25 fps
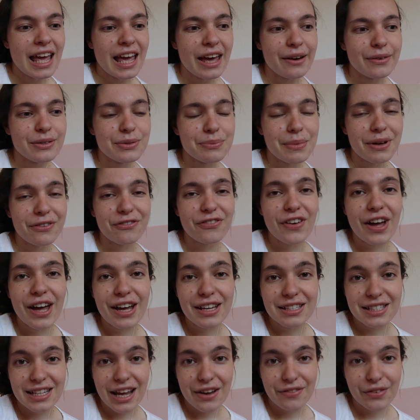It was my
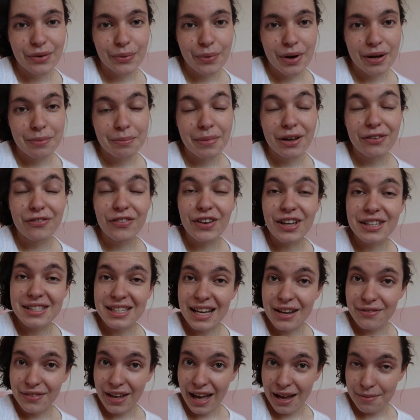first ever one, my first
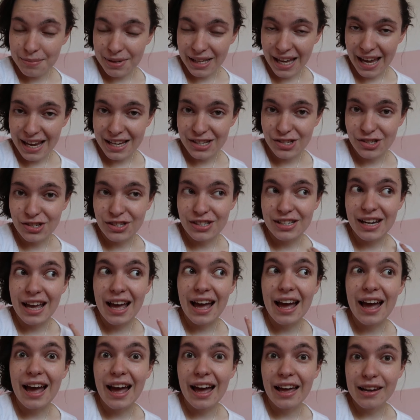ever application
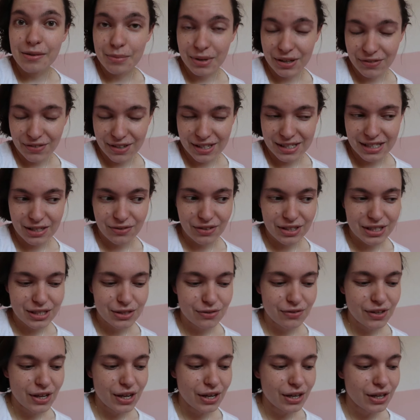and my first ever
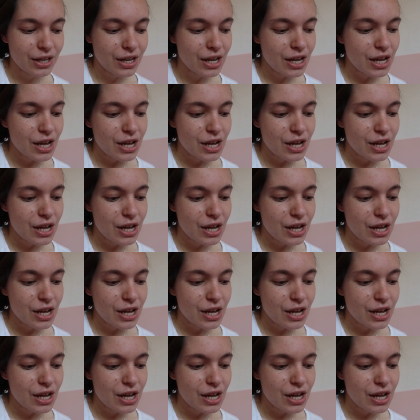interview.